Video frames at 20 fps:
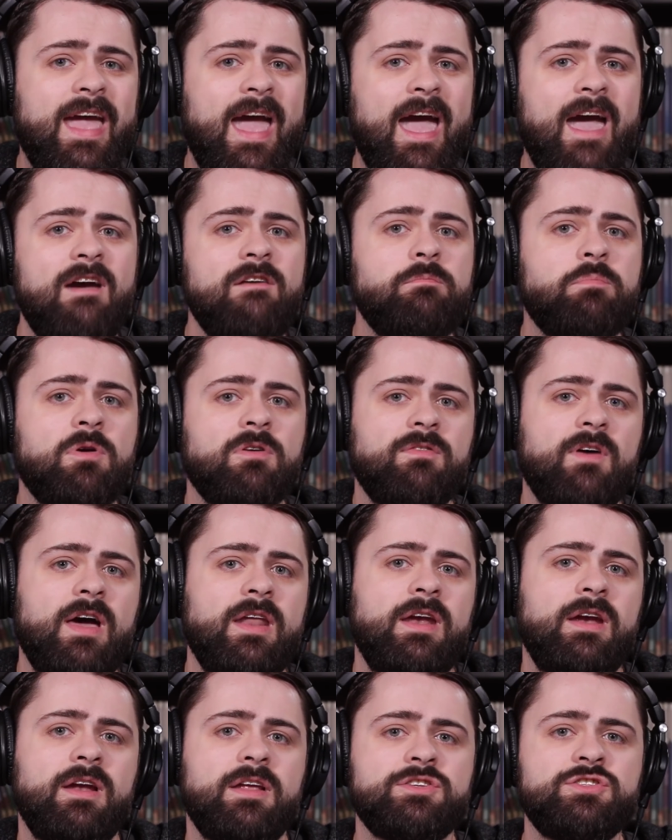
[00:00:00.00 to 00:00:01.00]
have
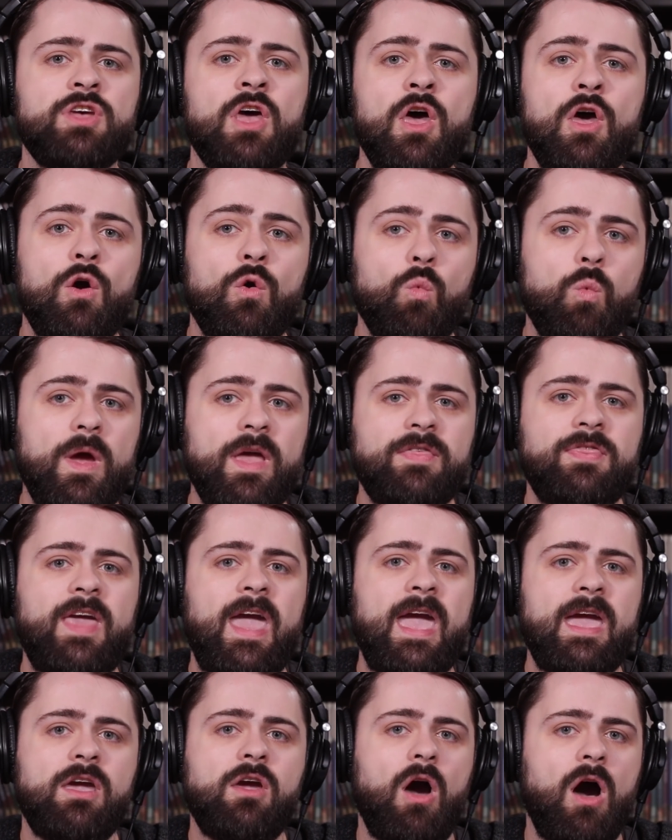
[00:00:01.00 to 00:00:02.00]
provided us with
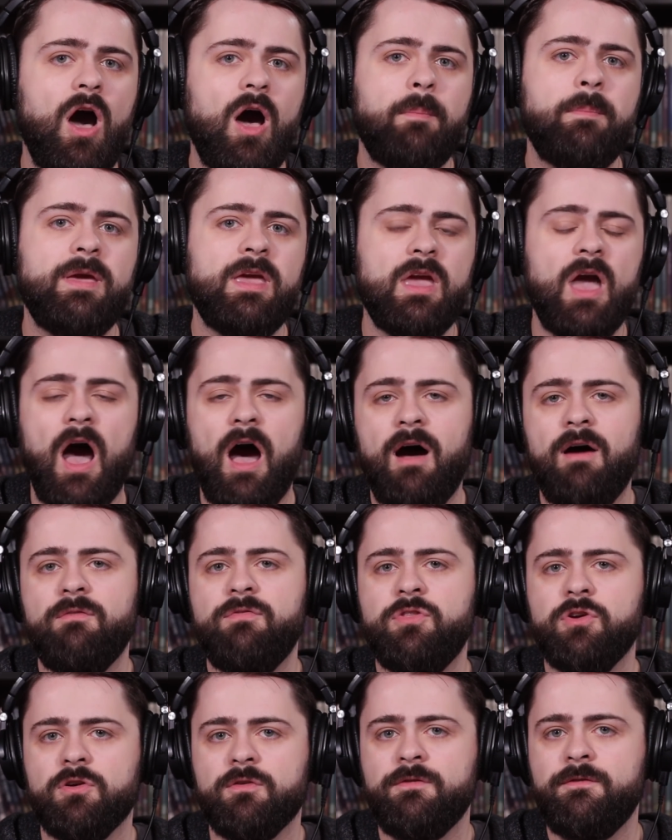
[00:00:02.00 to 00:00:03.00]
a copy
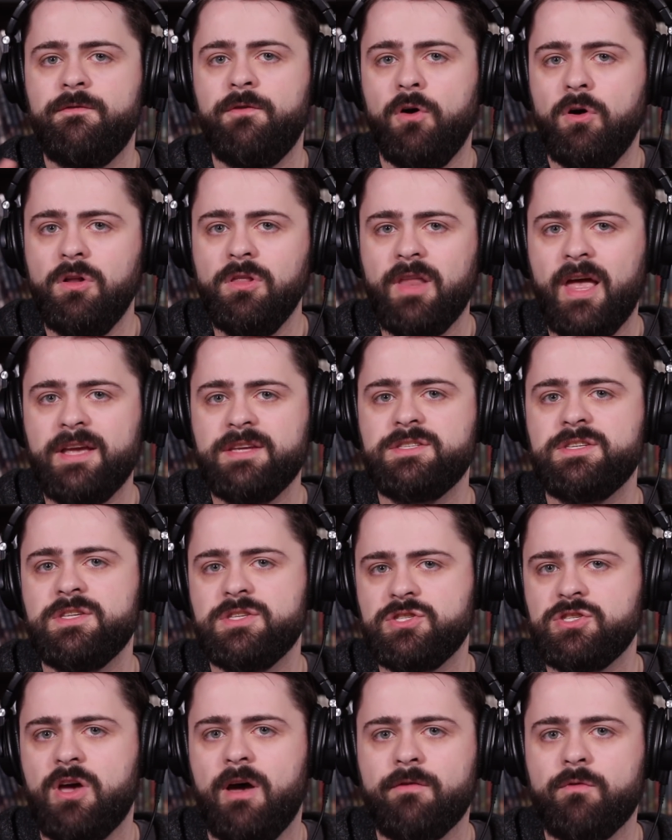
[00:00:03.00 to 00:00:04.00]
of their full
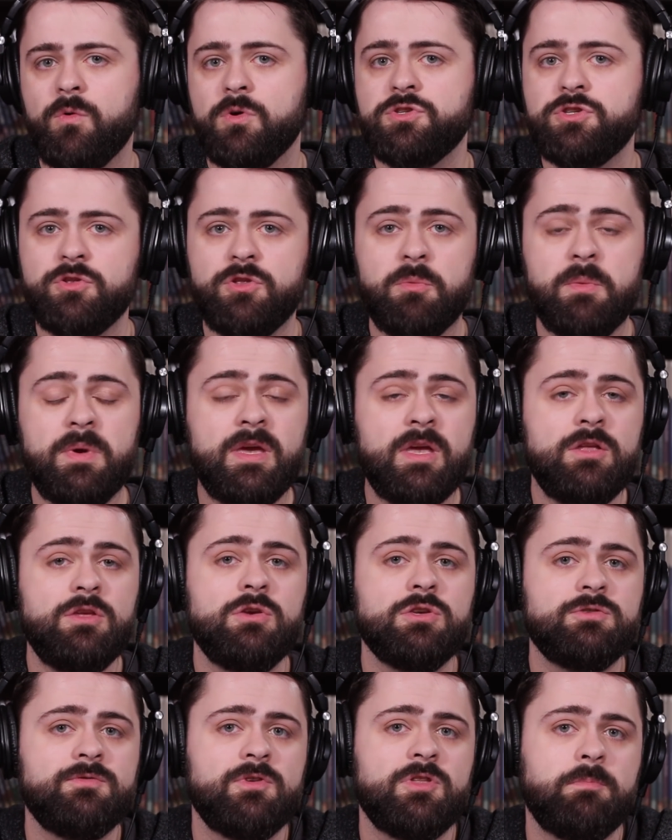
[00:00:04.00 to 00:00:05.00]
licensed software so that we can
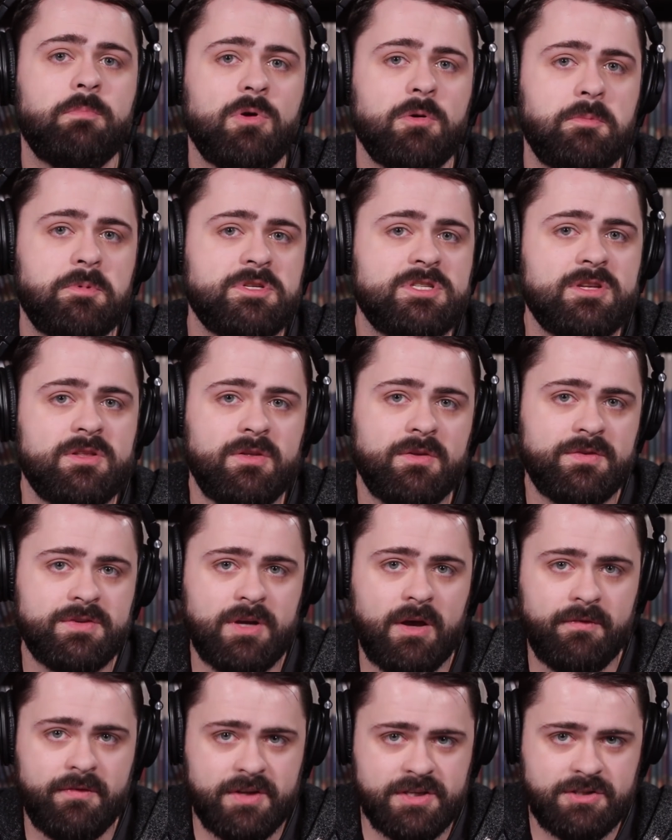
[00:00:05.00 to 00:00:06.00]
use for the purpose
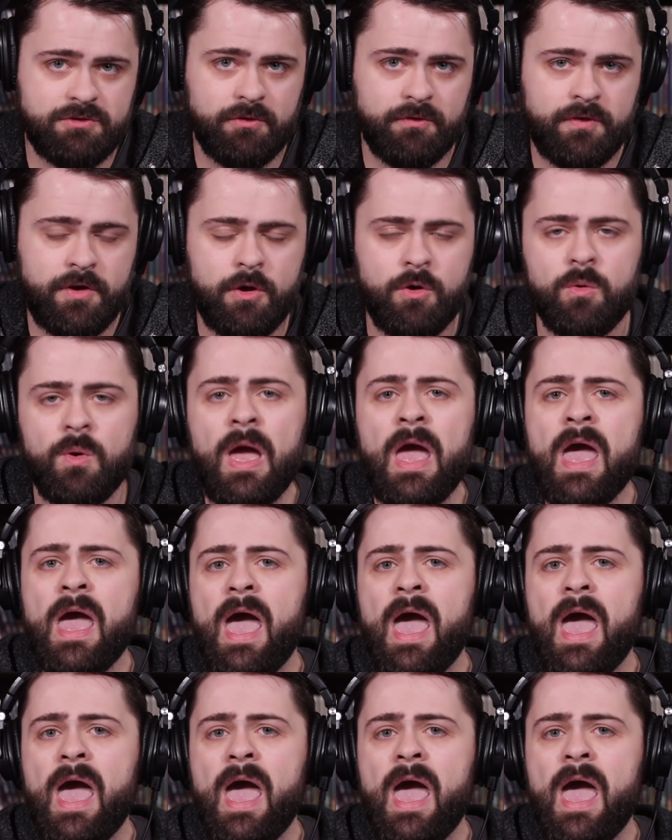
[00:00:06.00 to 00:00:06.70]
of this review.